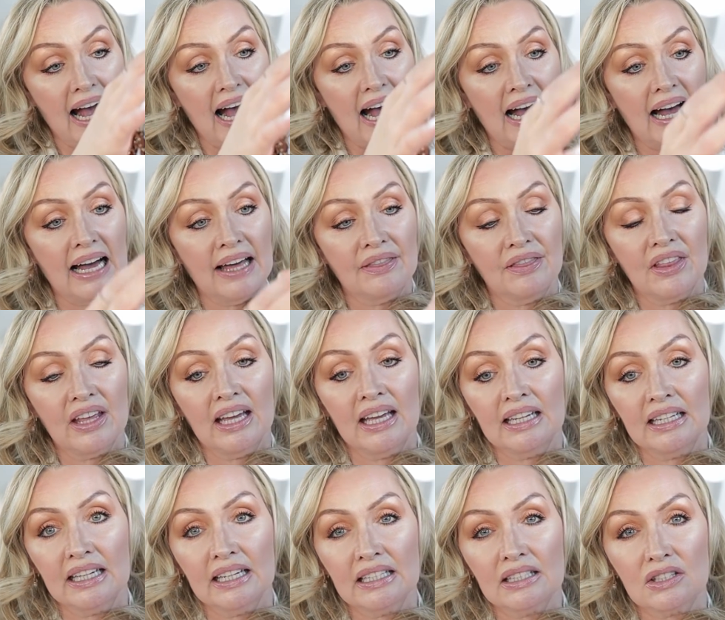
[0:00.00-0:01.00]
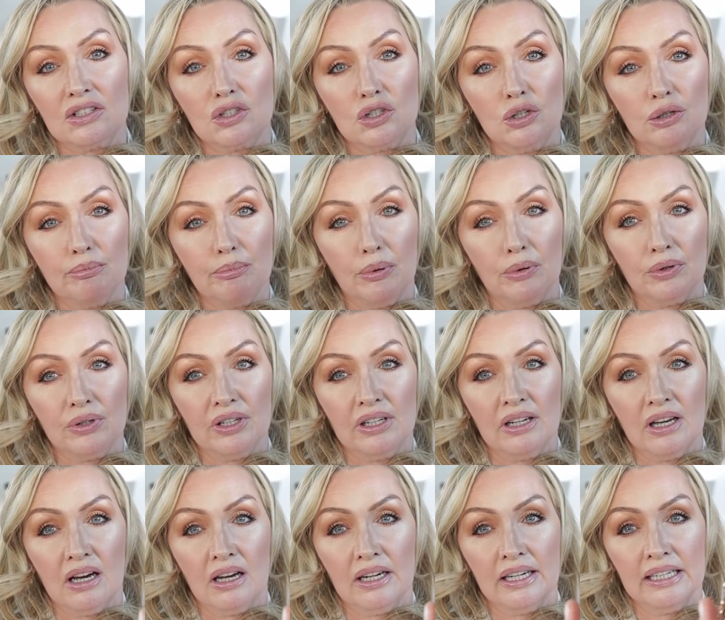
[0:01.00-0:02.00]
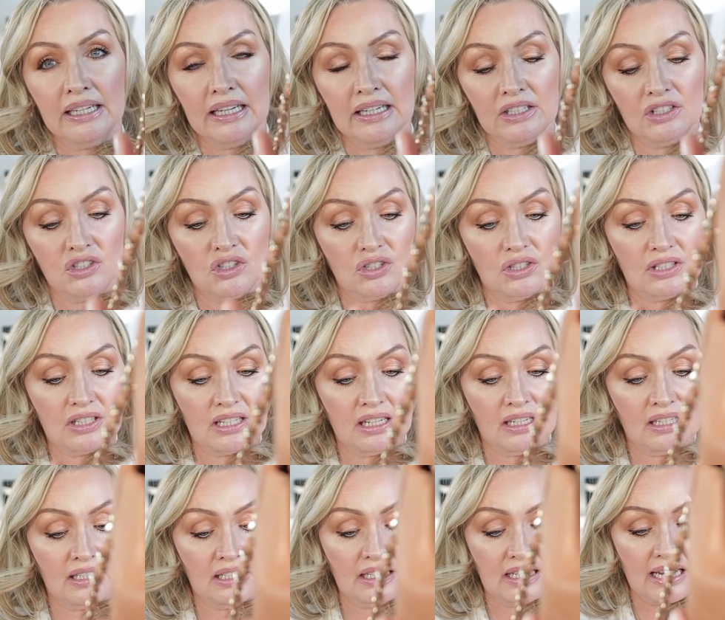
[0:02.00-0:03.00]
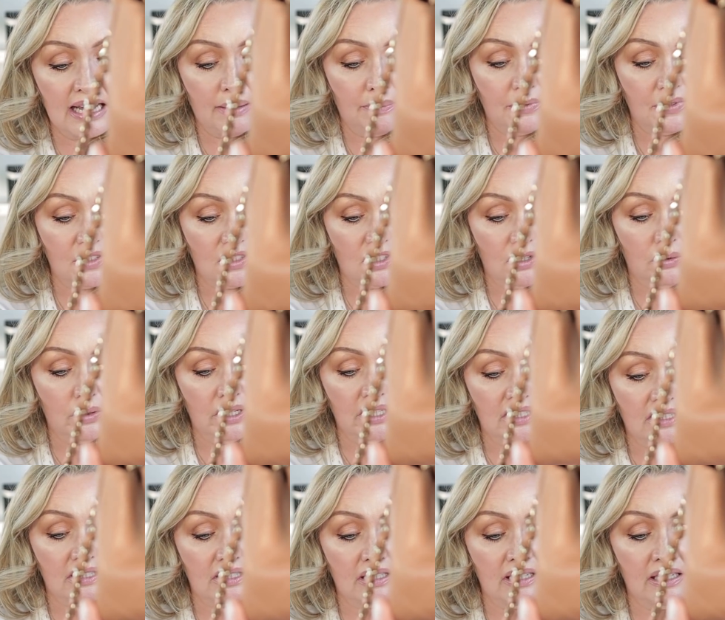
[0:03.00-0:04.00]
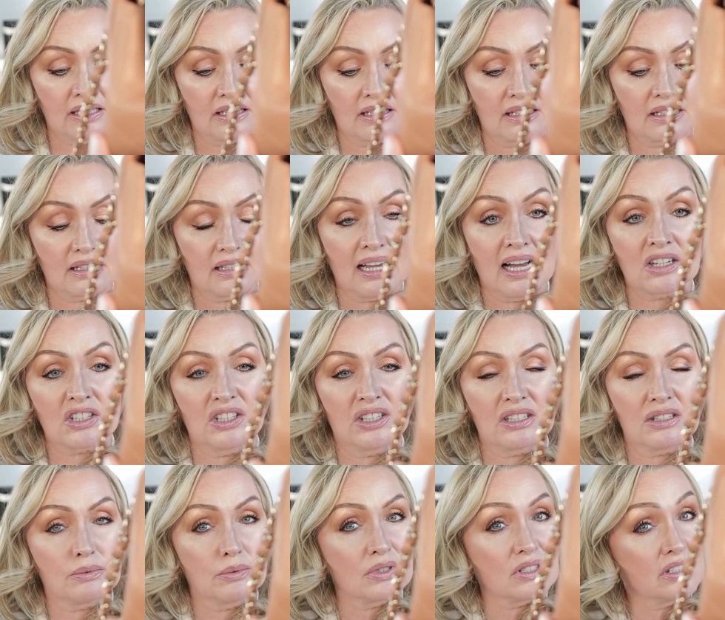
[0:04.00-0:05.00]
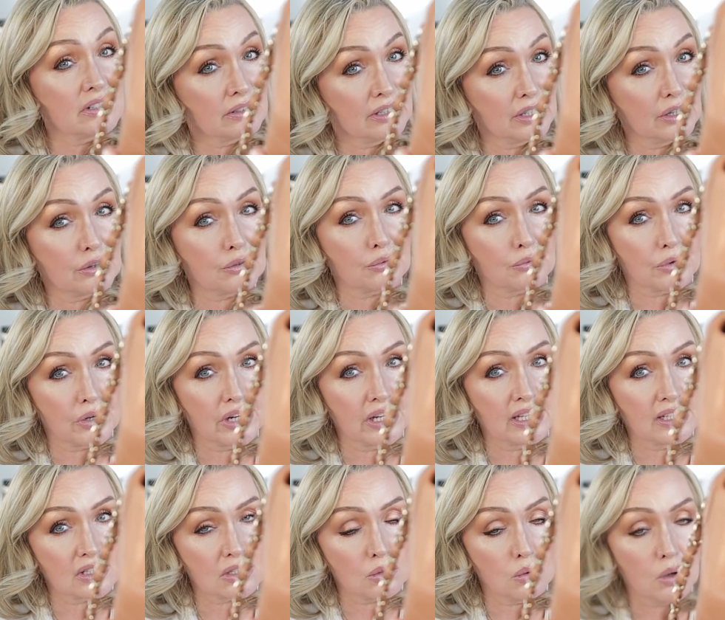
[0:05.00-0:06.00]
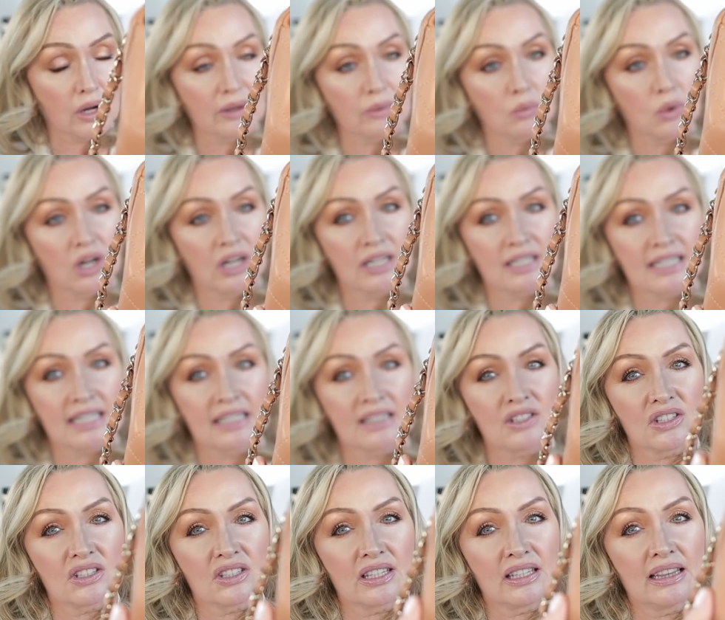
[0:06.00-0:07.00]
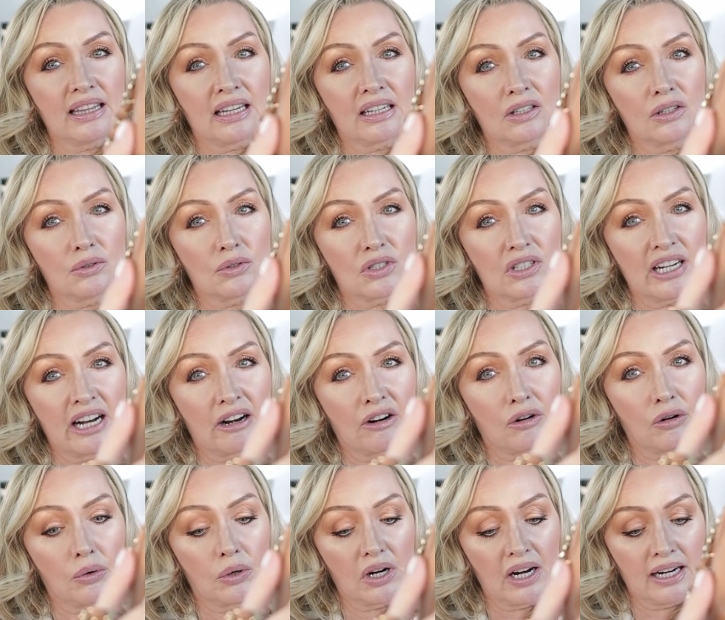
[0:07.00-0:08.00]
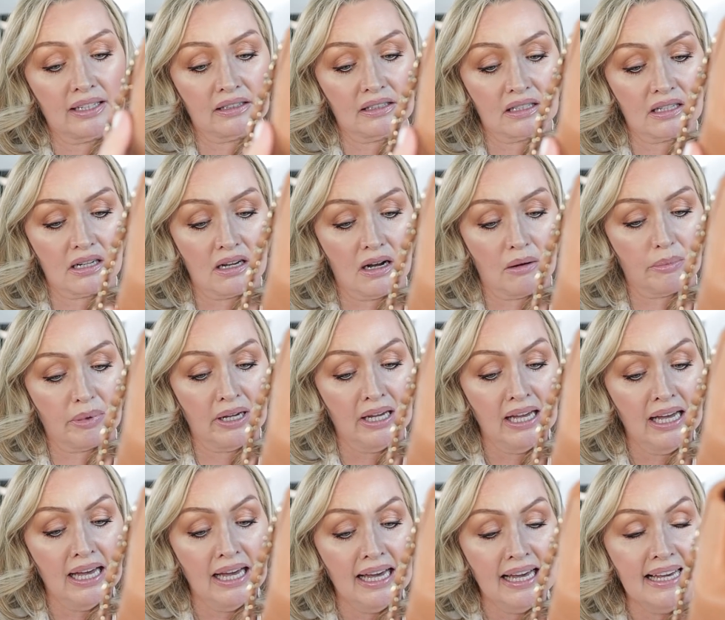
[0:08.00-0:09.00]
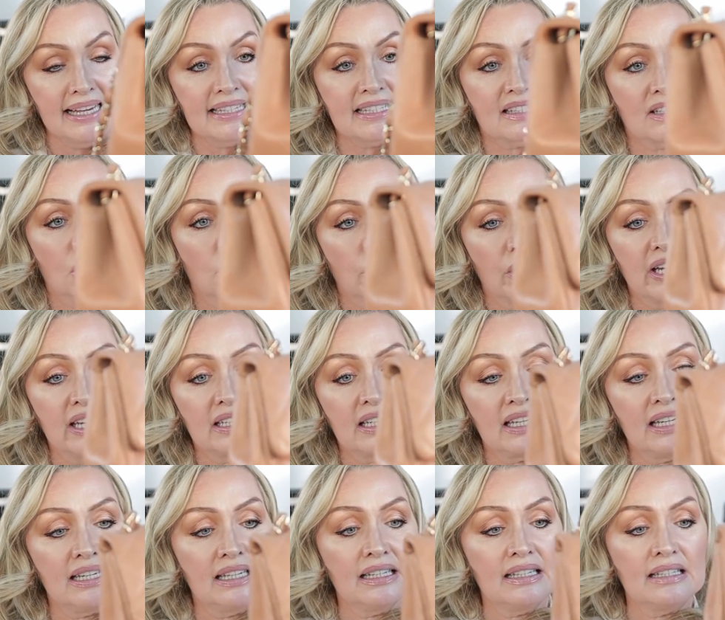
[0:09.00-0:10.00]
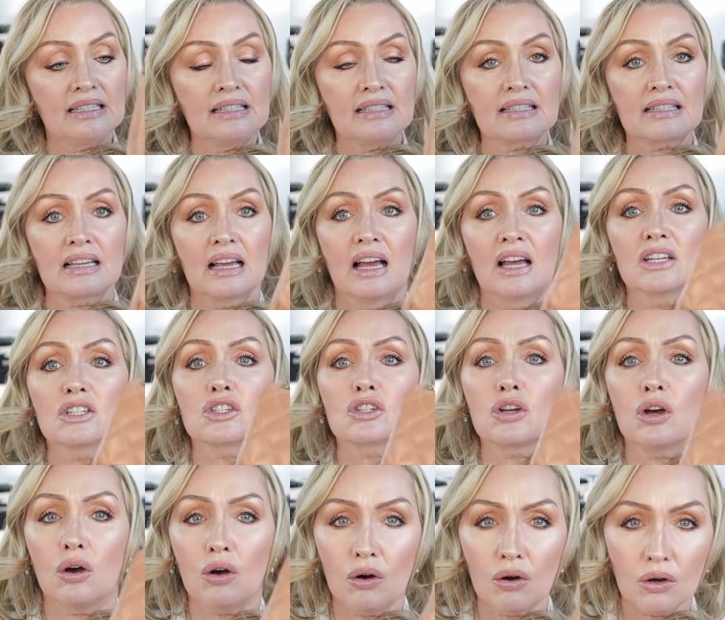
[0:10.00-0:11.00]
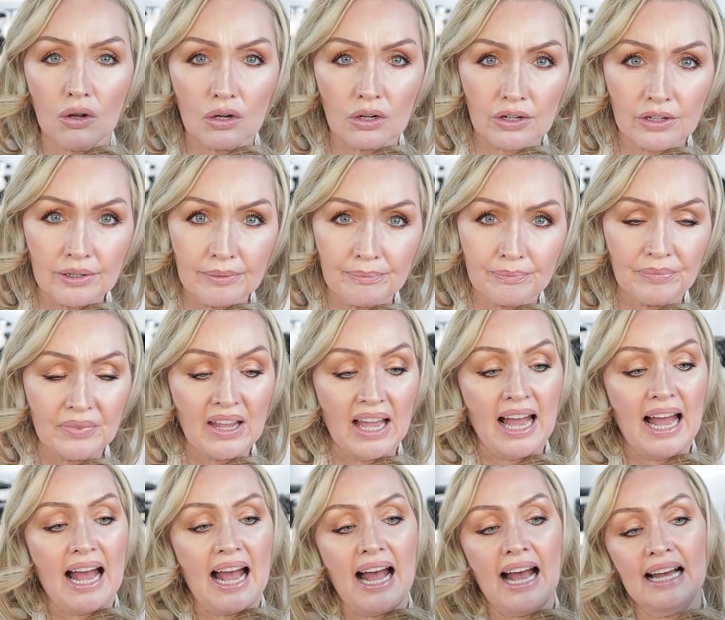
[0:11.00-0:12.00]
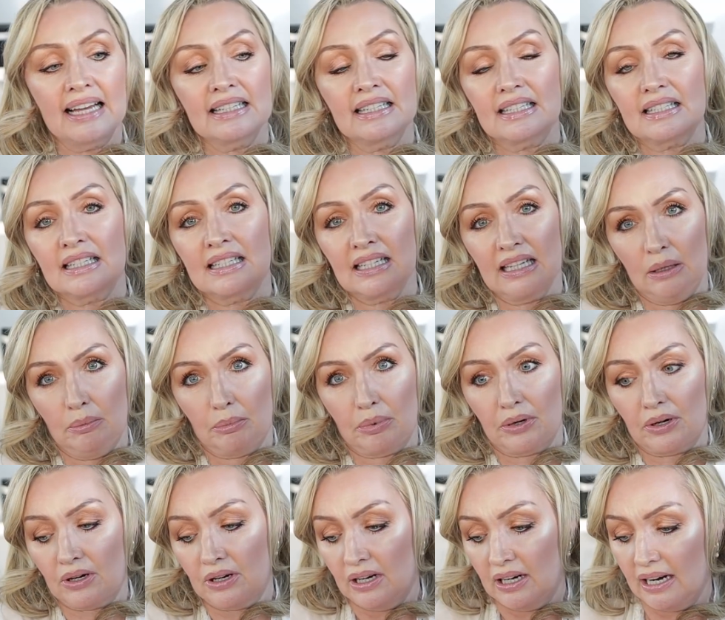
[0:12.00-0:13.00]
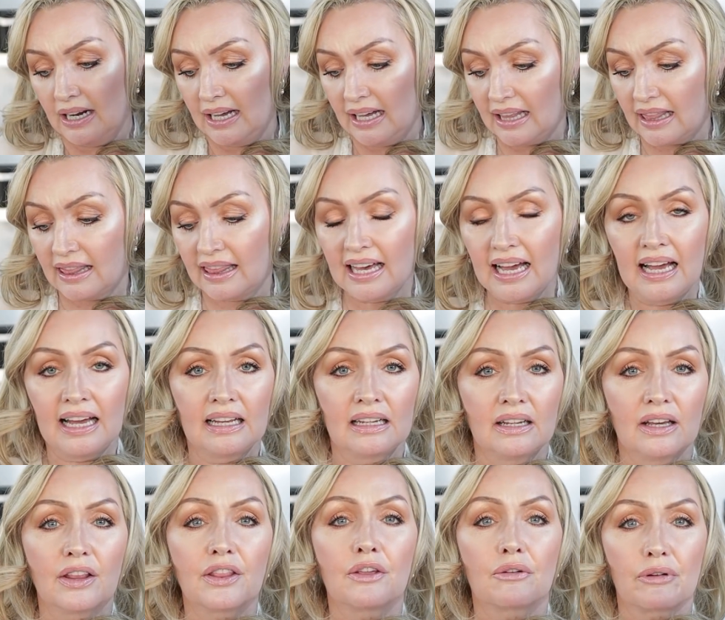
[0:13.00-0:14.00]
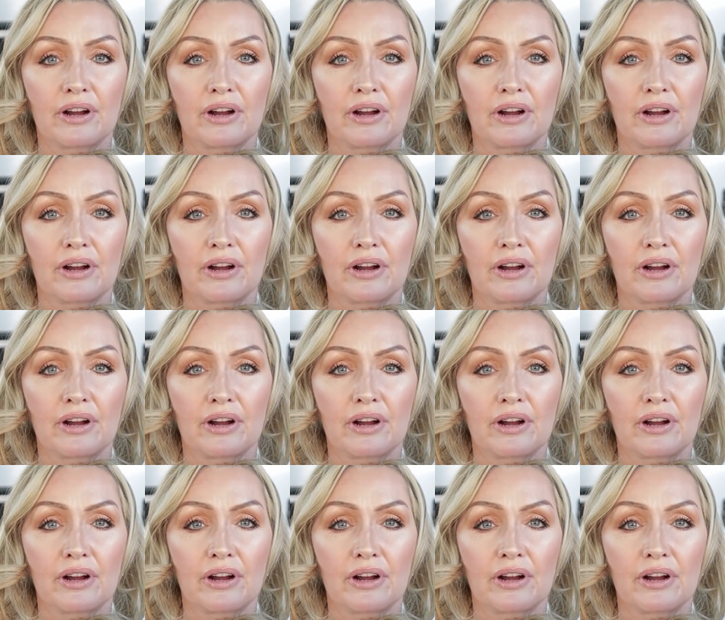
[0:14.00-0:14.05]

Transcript: and then it's 2.9 inches in depth. So it's actually, this one's nearly 3, it's quite wide, and as you see then it goes narrower at the top. So it is taller and deeper than the